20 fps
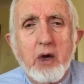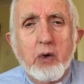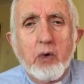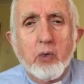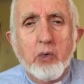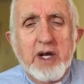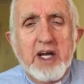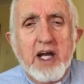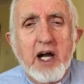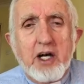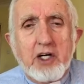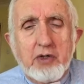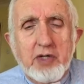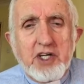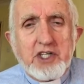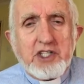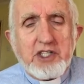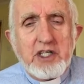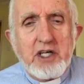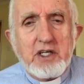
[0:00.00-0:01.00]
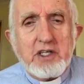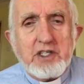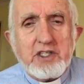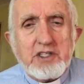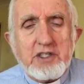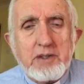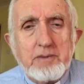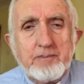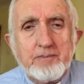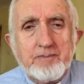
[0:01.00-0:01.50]
We are
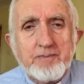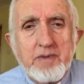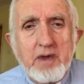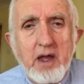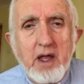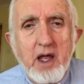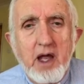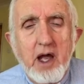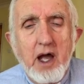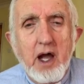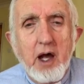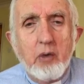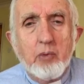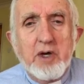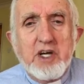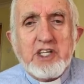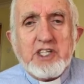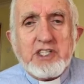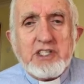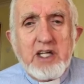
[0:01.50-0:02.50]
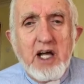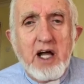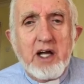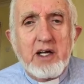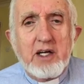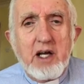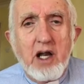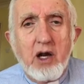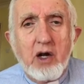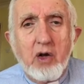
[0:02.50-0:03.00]
Christians and we
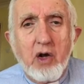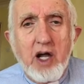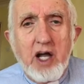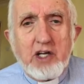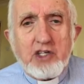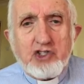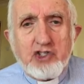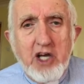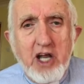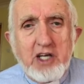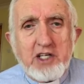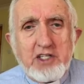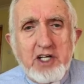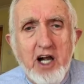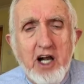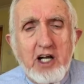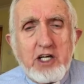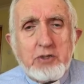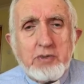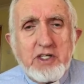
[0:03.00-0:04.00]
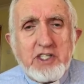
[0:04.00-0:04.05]
stand as Gentiles,